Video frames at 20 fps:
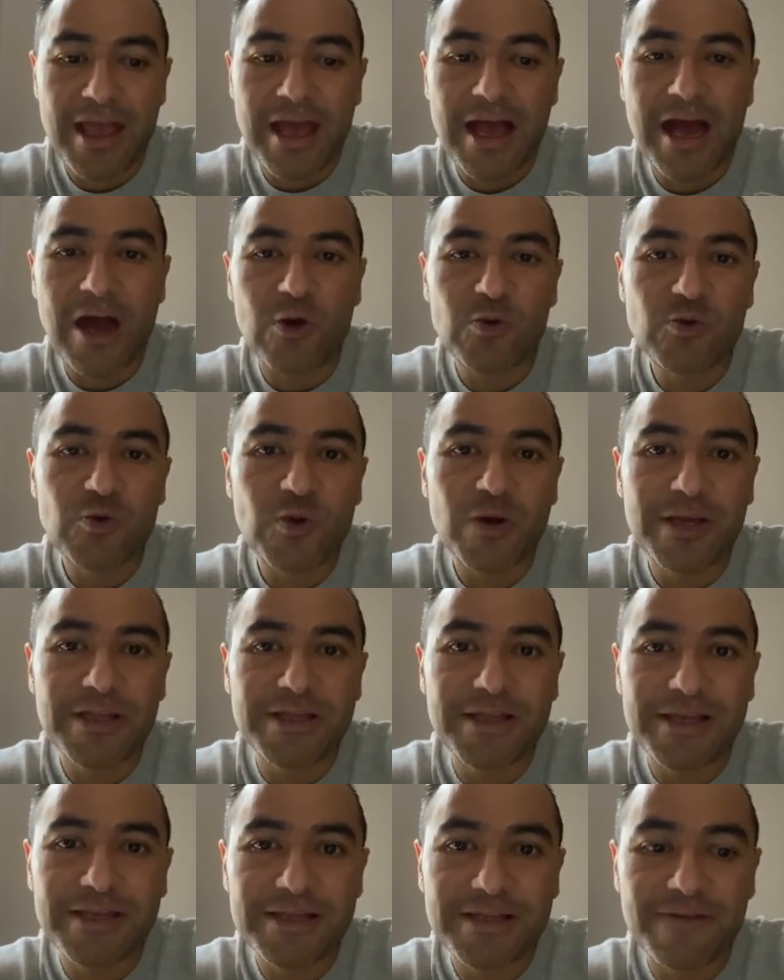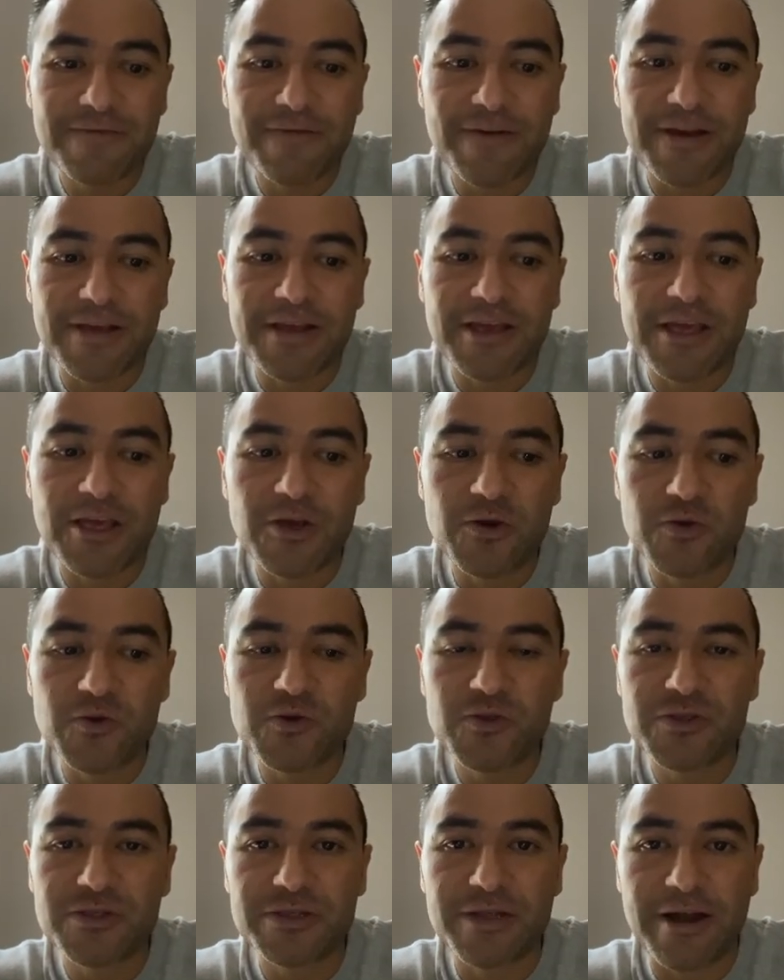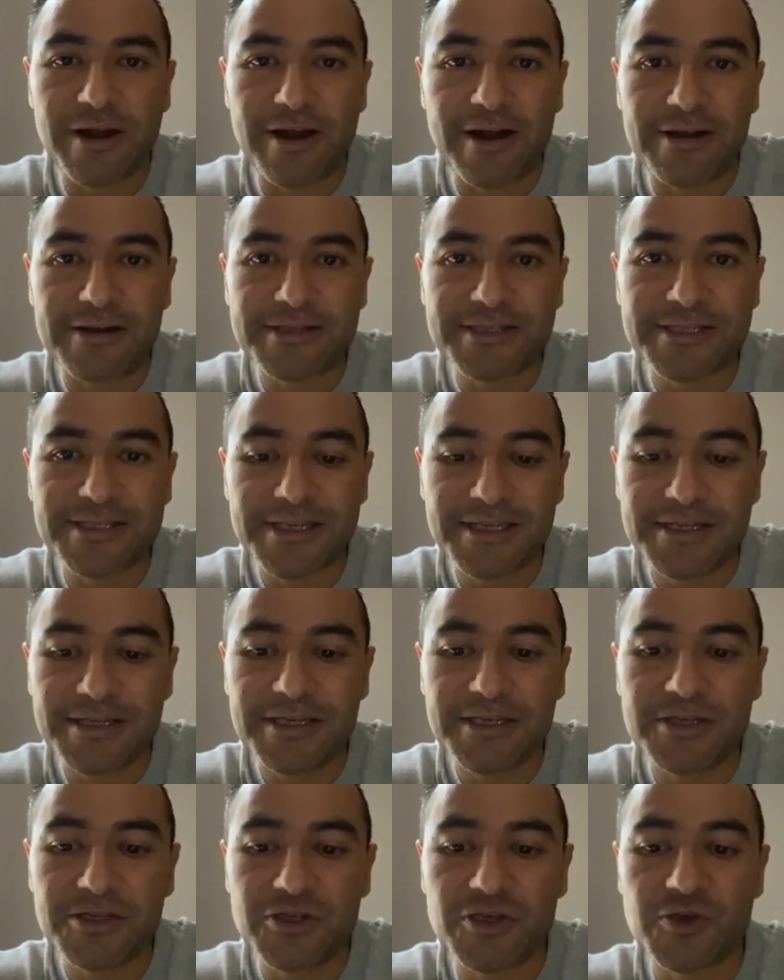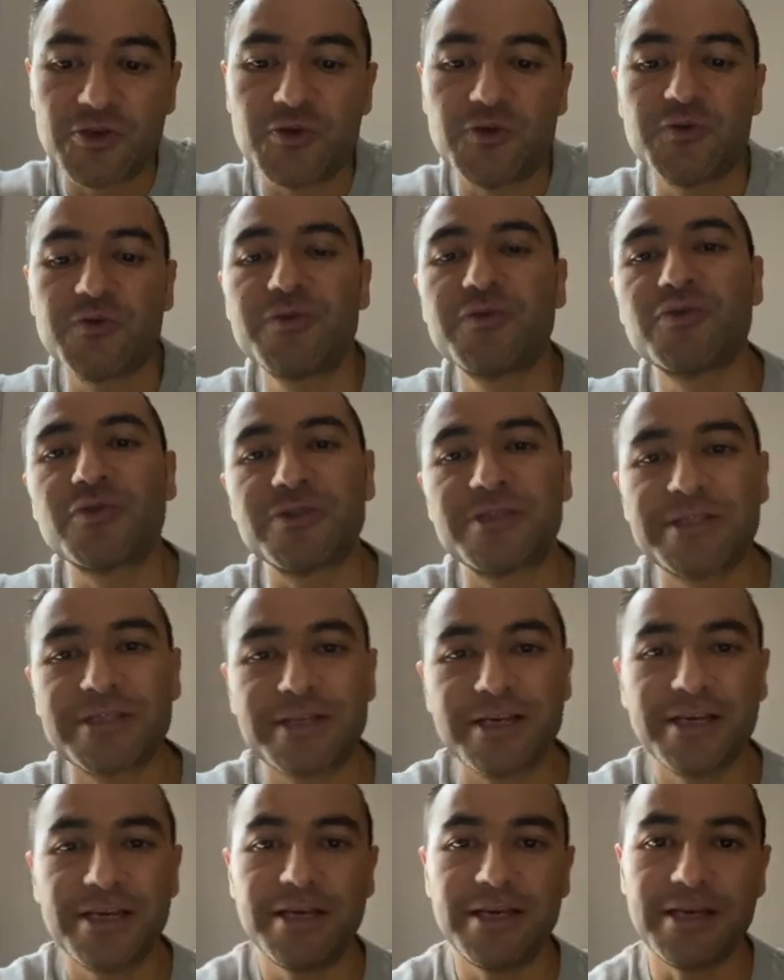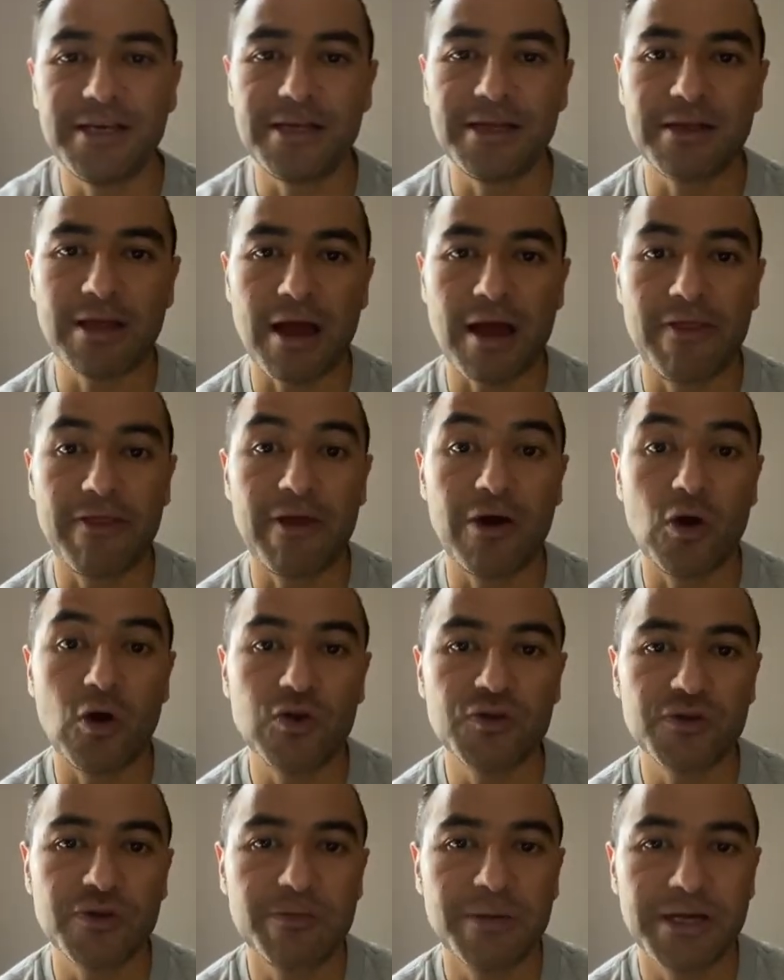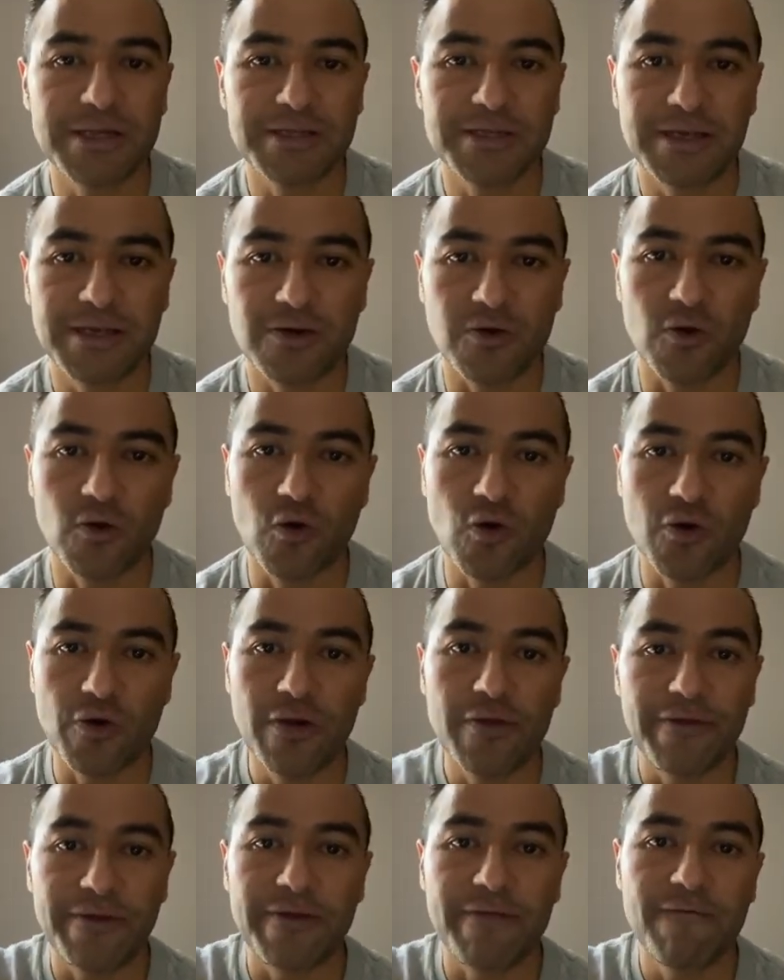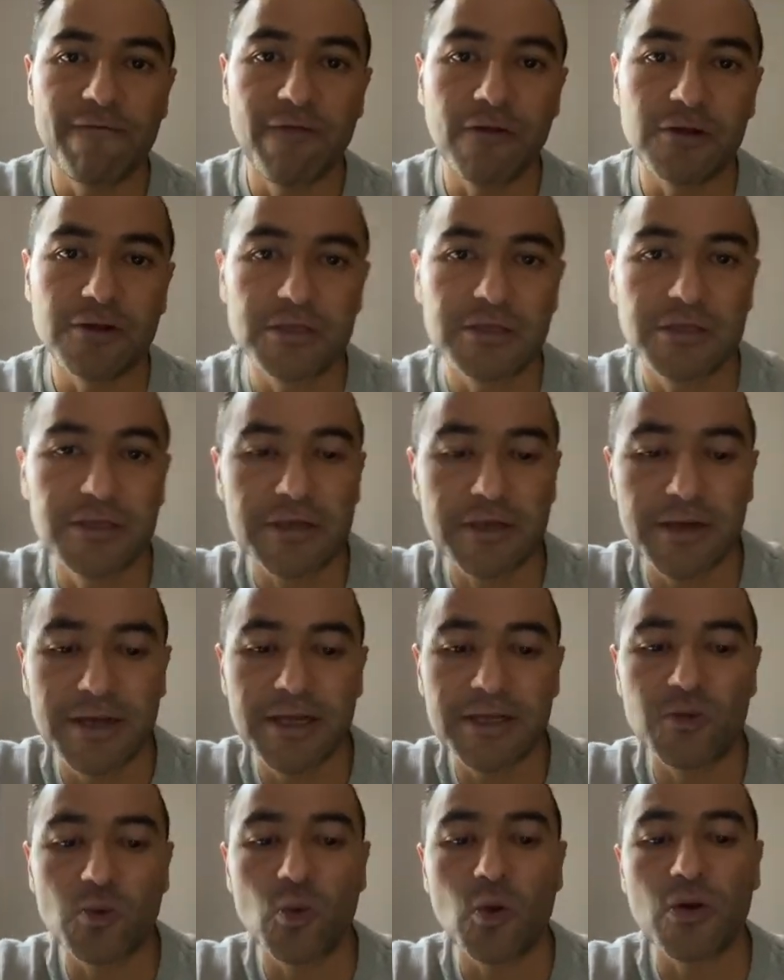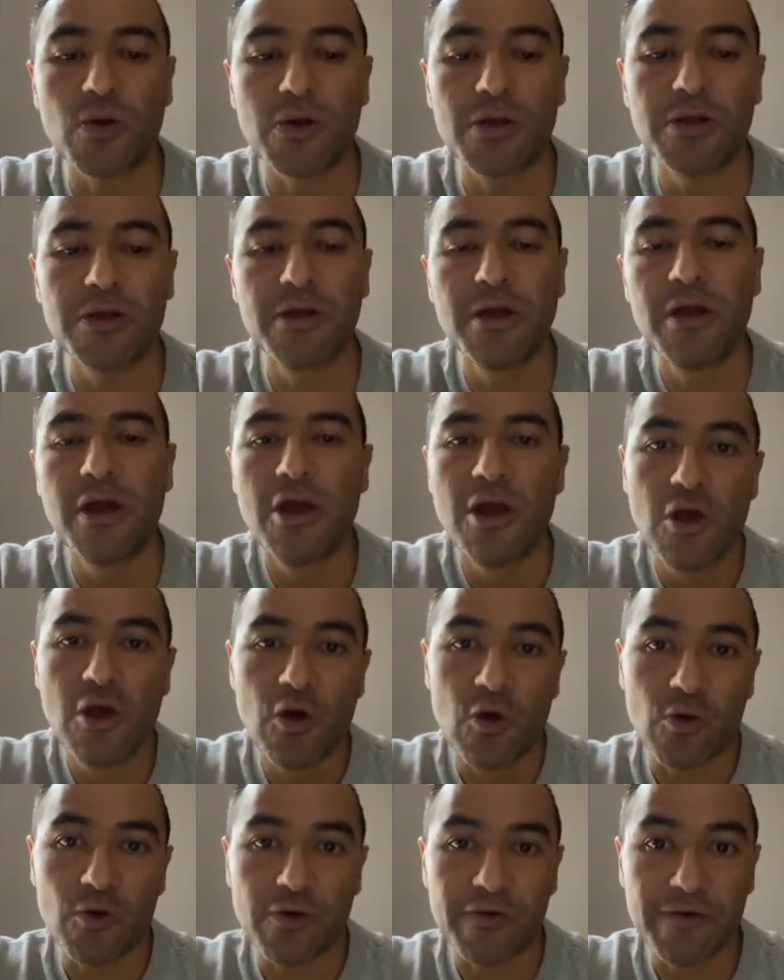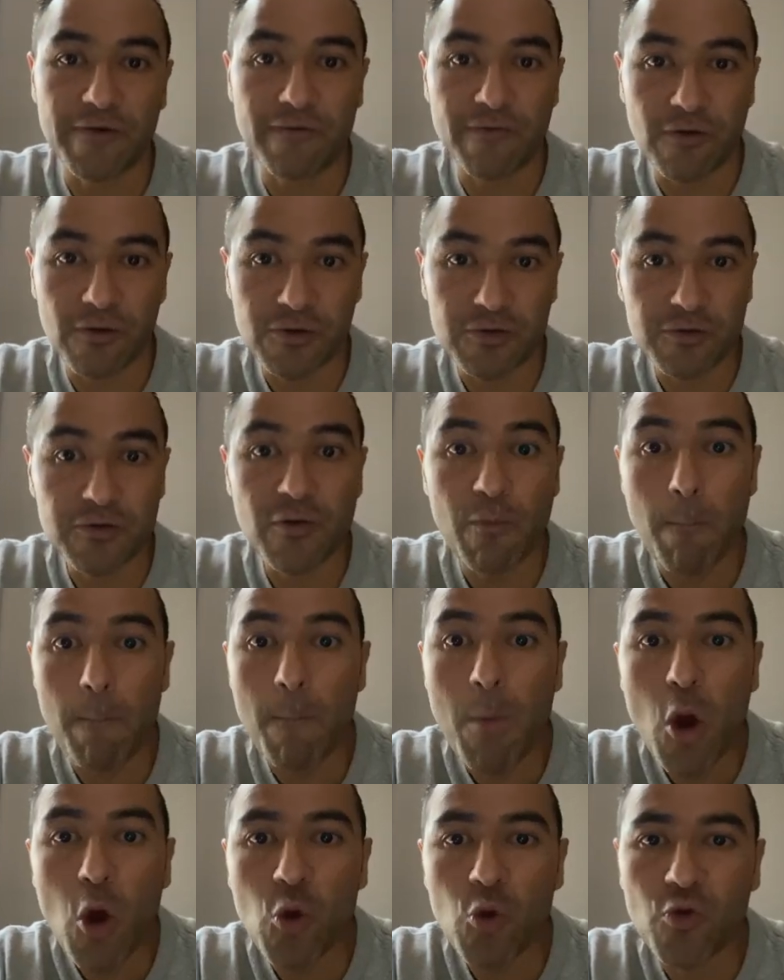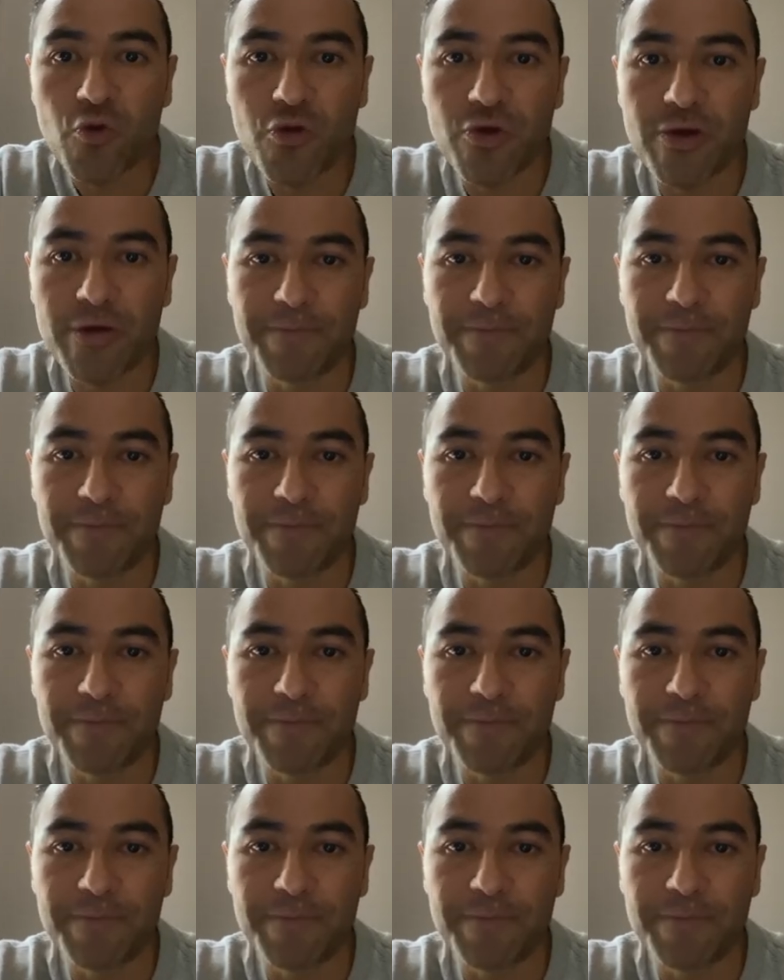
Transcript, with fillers: How to identify cues that are sending you to stay in an automatic or default network or default mode.